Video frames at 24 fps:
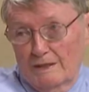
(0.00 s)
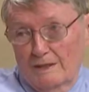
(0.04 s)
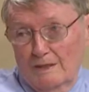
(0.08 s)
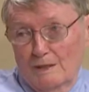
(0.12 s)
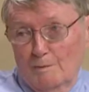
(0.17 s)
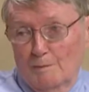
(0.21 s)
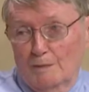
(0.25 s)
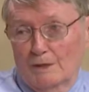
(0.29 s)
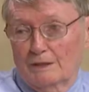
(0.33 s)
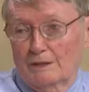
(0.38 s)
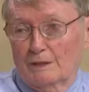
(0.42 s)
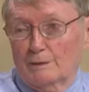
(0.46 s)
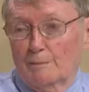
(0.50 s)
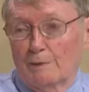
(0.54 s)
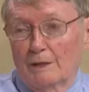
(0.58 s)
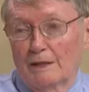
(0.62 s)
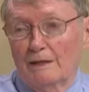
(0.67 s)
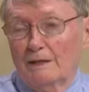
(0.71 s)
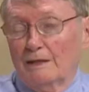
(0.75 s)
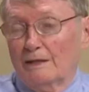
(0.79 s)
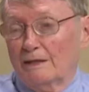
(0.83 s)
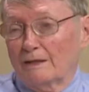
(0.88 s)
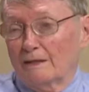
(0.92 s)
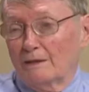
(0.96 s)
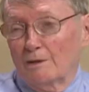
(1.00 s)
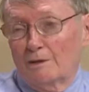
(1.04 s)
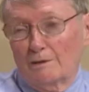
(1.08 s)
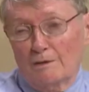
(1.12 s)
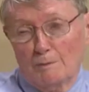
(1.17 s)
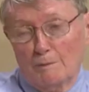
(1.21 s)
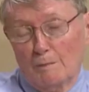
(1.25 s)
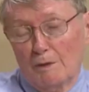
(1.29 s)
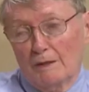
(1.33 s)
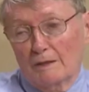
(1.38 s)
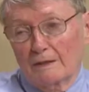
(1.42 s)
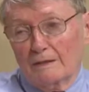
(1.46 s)
Okay. But depending on
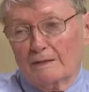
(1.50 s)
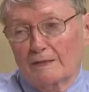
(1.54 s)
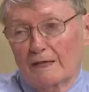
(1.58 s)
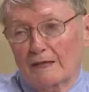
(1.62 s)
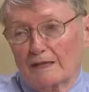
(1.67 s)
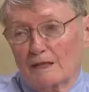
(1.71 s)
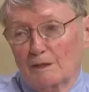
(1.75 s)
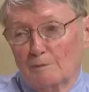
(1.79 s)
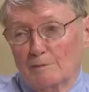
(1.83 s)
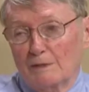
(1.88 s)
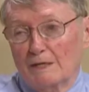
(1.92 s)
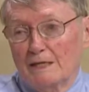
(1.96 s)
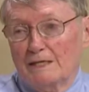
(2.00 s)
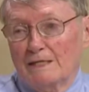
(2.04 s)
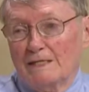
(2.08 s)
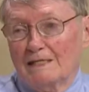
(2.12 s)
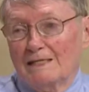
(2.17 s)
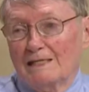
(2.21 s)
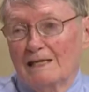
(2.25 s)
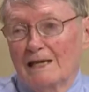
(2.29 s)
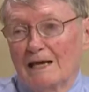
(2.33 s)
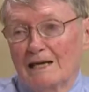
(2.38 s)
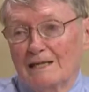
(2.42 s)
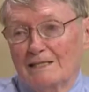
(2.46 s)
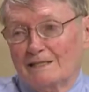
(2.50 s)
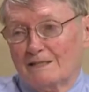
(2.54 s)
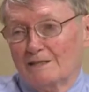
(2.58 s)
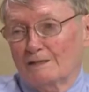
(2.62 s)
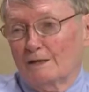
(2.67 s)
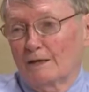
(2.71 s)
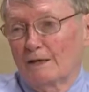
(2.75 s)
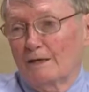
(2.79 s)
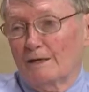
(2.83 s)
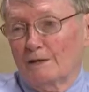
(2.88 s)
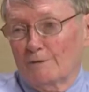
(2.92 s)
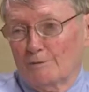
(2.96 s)
the month, that can be the eighth
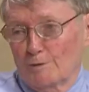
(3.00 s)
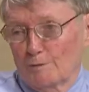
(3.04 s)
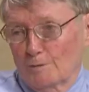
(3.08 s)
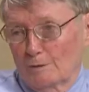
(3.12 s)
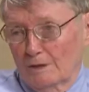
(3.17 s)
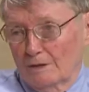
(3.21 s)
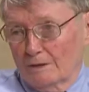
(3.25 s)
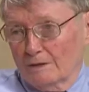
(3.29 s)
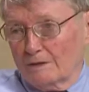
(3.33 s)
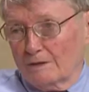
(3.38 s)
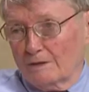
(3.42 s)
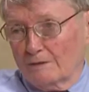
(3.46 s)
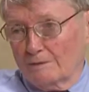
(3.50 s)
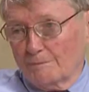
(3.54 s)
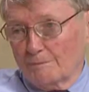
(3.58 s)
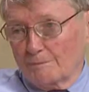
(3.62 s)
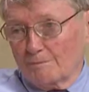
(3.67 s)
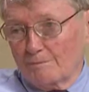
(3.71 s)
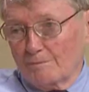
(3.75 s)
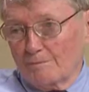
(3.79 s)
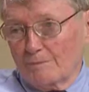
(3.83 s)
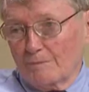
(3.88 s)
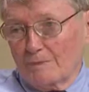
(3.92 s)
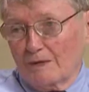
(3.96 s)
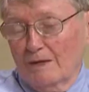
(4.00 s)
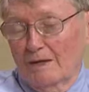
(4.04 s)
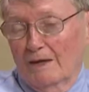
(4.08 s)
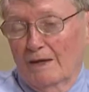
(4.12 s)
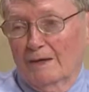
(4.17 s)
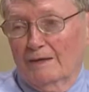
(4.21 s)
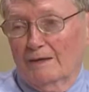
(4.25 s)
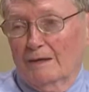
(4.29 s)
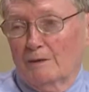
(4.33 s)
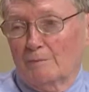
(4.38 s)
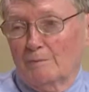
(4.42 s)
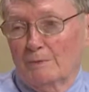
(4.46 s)
day of the month. Mm -hmm.
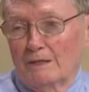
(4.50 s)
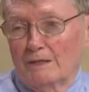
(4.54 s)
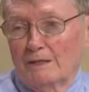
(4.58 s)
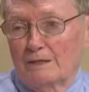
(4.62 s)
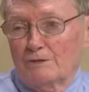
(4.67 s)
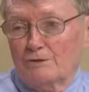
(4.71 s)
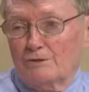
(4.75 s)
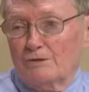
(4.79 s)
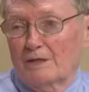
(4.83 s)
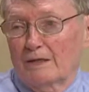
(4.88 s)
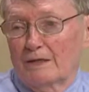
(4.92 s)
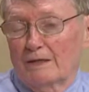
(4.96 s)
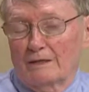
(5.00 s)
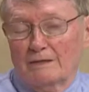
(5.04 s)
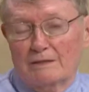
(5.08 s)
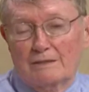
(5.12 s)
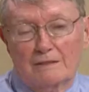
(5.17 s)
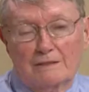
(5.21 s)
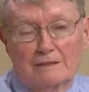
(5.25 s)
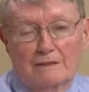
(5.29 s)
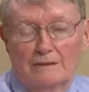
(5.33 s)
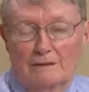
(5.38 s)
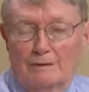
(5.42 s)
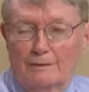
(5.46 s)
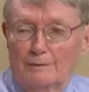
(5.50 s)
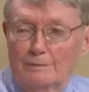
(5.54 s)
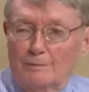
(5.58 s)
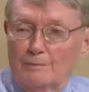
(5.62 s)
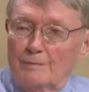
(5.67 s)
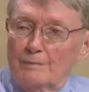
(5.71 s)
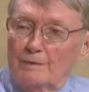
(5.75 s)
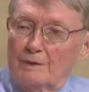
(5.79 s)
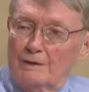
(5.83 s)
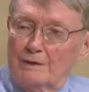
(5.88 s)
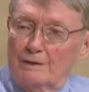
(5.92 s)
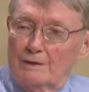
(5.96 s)
And that means that um,
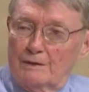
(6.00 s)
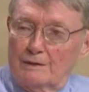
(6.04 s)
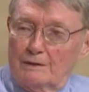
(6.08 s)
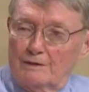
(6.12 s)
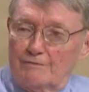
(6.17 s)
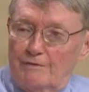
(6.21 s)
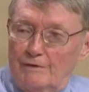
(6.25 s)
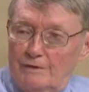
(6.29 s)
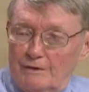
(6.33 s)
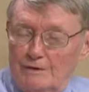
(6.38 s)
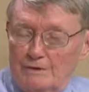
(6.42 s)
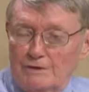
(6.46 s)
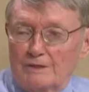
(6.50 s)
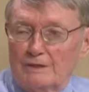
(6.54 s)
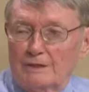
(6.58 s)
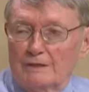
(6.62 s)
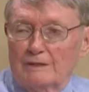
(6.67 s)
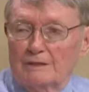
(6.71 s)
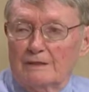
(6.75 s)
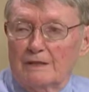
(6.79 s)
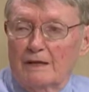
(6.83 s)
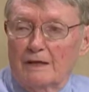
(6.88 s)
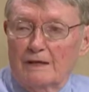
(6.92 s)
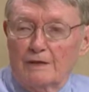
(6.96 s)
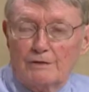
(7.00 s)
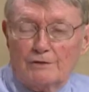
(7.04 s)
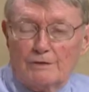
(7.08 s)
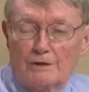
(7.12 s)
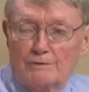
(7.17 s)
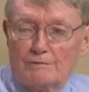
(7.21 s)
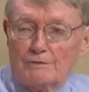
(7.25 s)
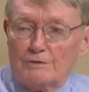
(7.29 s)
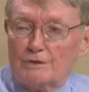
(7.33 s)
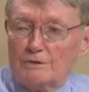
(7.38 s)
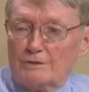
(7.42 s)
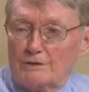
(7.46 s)
uh, Phyllis in Dining
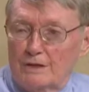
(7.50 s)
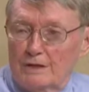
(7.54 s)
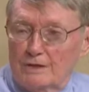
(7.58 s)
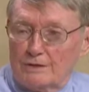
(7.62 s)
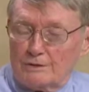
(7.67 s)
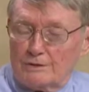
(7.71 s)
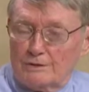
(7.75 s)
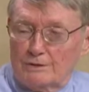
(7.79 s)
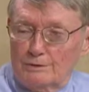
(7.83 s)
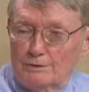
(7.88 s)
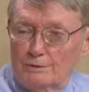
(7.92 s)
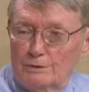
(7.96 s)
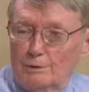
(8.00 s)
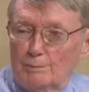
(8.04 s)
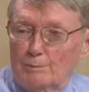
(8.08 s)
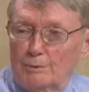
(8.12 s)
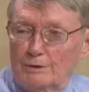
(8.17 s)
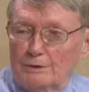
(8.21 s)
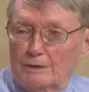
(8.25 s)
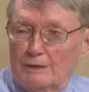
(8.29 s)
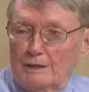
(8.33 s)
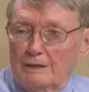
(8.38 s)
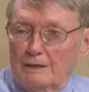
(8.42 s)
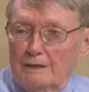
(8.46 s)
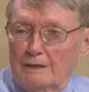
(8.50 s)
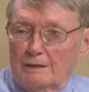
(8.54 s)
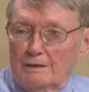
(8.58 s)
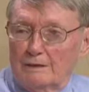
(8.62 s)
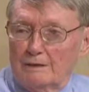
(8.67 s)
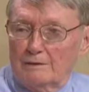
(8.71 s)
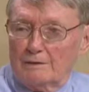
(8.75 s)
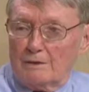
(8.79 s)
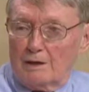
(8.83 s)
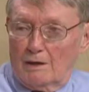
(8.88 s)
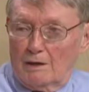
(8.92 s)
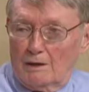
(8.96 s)
Services has to uh, put the
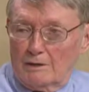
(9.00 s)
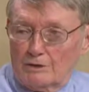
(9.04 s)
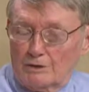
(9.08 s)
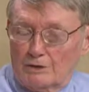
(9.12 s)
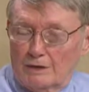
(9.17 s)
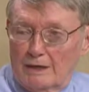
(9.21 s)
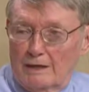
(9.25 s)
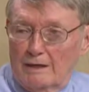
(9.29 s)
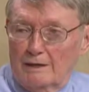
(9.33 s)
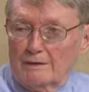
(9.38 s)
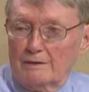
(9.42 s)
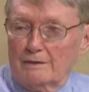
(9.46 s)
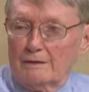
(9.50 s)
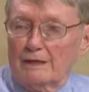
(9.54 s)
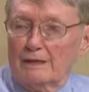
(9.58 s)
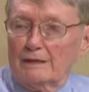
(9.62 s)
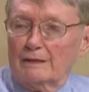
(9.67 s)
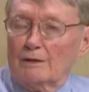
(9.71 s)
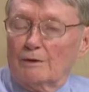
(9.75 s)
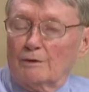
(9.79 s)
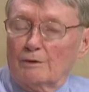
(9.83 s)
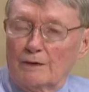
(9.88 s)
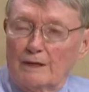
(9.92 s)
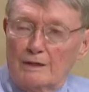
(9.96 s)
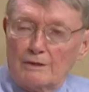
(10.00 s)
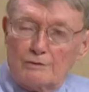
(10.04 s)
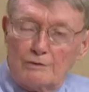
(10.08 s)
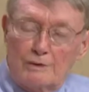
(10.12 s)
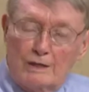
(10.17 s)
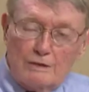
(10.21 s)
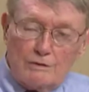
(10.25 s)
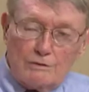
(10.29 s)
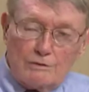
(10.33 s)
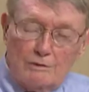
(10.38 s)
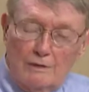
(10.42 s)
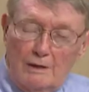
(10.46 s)
uh, cards together, get all that
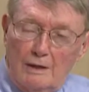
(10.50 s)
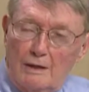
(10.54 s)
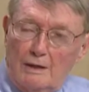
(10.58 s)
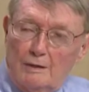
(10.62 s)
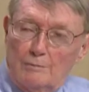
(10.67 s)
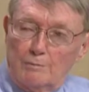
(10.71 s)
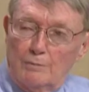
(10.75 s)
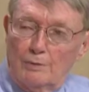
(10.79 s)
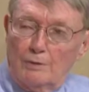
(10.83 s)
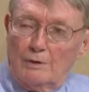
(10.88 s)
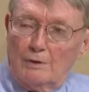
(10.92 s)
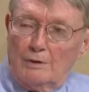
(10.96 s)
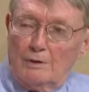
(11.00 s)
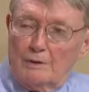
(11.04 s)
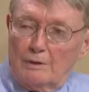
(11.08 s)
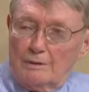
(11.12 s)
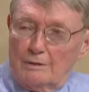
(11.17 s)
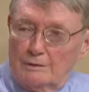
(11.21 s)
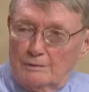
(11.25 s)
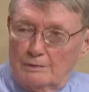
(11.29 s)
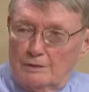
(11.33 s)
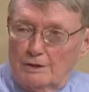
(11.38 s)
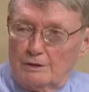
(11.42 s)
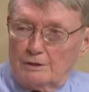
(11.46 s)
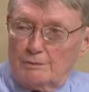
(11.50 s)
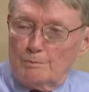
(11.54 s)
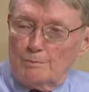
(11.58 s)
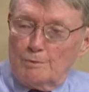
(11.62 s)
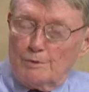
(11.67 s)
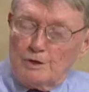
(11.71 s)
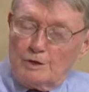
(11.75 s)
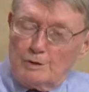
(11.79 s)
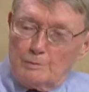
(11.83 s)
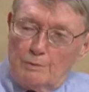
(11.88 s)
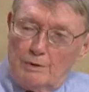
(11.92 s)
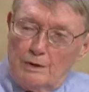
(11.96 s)
transcribed, put on a, a
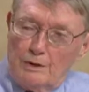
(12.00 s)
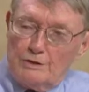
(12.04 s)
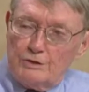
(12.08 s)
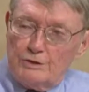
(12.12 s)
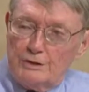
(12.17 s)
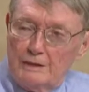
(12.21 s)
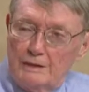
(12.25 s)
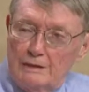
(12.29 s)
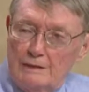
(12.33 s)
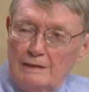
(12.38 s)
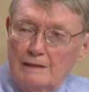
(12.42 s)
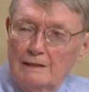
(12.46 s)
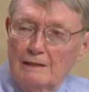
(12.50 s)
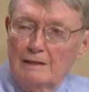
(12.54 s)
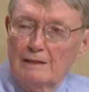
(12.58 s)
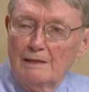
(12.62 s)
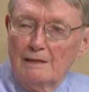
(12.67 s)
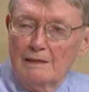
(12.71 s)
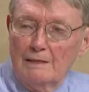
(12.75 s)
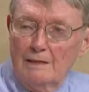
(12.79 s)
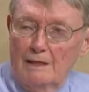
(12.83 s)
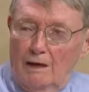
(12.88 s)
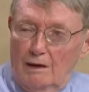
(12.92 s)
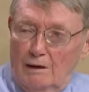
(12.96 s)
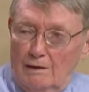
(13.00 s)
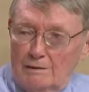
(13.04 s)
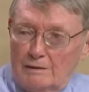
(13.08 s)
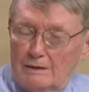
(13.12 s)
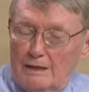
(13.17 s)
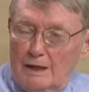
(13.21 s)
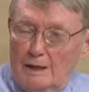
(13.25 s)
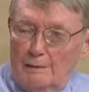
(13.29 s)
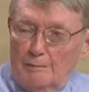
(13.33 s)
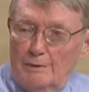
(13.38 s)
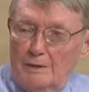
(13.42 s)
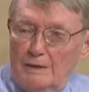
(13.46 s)
spreadsheet, hard
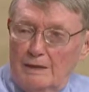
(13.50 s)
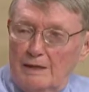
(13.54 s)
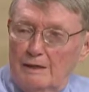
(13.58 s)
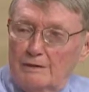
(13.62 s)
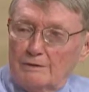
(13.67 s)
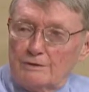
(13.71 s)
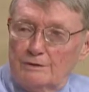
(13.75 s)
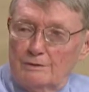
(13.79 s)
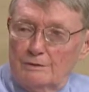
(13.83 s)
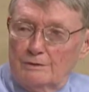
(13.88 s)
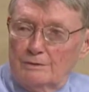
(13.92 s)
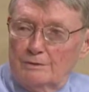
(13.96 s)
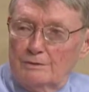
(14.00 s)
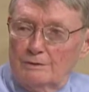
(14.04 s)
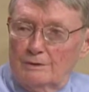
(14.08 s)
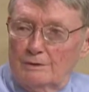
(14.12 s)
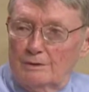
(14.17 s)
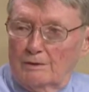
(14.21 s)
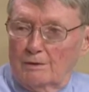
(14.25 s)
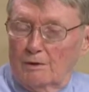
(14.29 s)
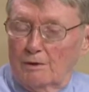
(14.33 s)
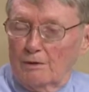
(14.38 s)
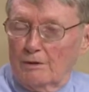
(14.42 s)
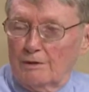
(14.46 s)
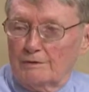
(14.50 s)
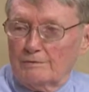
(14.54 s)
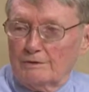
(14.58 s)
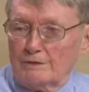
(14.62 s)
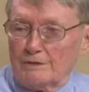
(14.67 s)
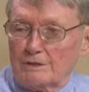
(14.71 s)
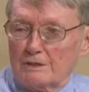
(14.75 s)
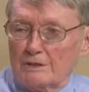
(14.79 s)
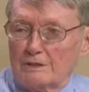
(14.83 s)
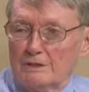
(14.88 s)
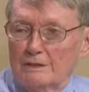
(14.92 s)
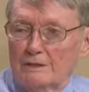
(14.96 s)
copy out to uh, all of
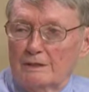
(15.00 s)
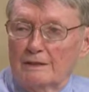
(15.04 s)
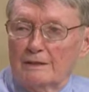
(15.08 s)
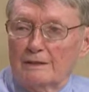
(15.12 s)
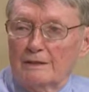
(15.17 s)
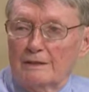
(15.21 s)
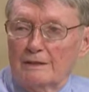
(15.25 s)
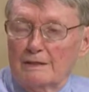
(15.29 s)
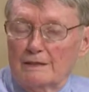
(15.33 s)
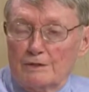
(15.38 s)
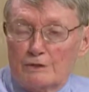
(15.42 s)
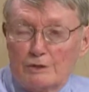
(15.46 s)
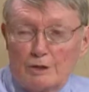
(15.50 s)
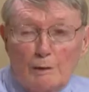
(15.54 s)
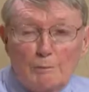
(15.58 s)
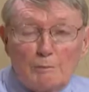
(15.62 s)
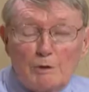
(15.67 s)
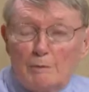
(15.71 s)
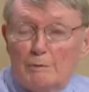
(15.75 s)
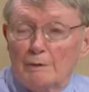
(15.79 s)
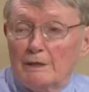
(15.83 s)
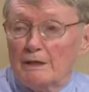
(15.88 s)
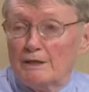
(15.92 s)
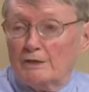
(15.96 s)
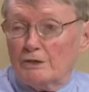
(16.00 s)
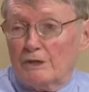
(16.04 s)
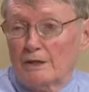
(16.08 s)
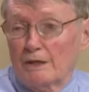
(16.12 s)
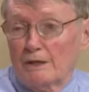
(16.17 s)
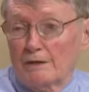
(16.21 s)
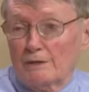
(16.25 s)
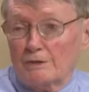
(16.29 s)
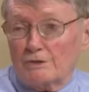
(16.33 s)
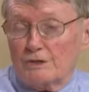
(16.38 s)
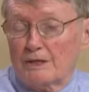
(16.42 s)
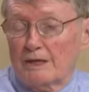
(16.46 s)
us. Then the subcommittee
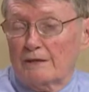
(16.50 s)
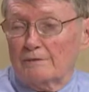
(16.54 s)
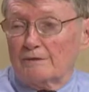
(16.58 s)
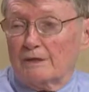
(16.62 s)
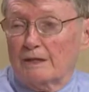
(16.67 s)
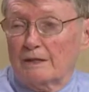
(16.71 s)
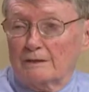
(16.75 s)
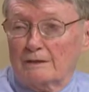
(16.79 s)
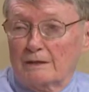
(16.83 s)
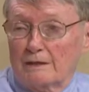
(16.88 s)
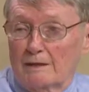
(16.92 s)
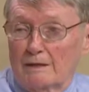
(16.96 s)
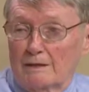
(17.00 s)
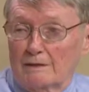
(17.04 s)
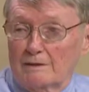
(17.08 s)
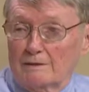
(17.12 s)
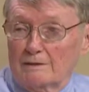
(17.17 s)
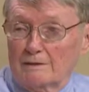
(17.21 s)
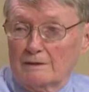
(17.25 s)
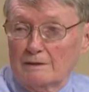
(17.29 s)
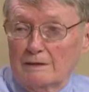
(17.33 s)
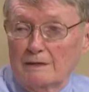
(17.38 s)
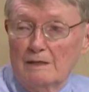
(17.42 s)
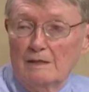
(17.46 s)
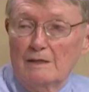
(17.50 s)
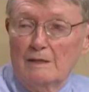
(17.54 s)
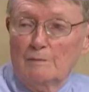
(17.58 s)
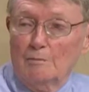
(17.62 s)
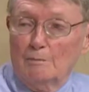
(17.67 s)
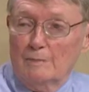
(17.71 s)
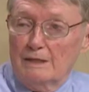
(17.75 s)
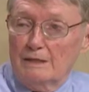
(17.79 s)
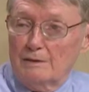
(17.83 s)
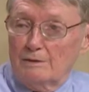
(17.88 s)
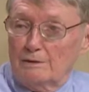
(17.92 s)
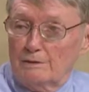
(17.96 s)
chairs have to get together,
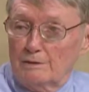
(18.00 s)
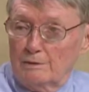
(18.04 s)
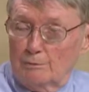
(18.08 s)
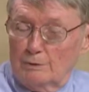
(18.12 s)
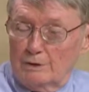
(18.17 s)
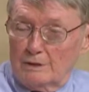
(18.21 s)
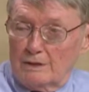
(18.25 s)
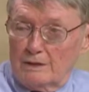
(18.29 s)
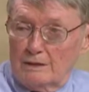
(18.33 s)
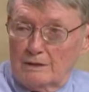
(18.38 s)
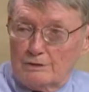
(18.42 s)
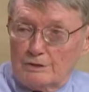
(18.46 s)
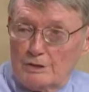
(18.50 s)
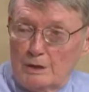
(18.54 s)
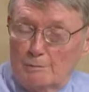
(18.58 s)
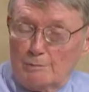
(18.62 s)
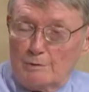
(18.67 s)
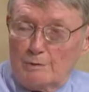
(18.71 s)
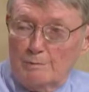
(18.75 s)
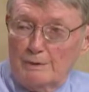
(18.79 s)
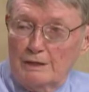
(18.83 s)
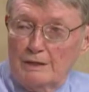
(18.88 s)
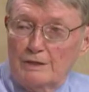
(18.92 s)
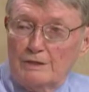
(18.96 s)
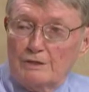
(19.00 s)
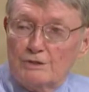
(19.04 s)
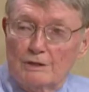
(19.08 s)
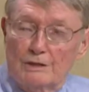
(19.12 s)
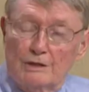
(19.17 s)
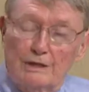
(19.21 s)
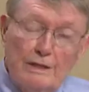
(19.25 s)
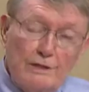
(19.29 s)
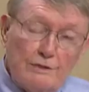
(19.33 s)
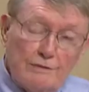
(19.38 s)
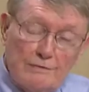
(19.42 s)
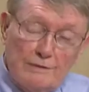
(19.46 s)
meet with their subcommittees
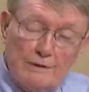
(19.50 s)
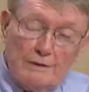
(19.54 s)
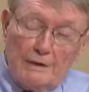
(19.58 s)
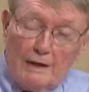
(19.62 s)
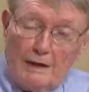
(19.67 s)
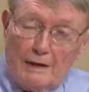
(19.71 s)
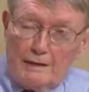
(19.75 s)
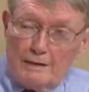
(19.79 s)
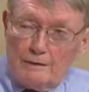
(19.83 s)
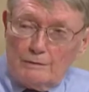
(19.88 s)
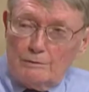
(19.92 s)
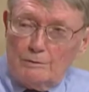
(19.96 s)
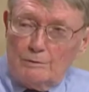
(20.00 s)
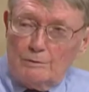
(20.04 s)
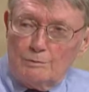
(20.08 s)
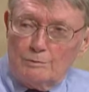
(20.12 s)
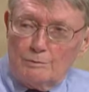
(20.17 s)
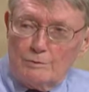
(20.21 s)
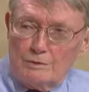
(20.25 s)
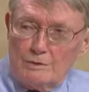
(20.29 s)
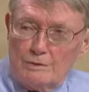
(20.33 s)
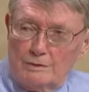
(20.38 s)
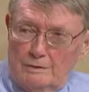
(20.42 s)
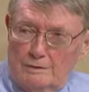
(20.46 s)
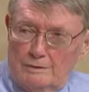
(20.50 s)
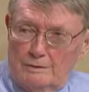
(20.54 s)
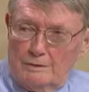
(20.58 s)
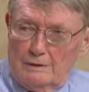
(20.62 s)
in each of the dining rooms, uh,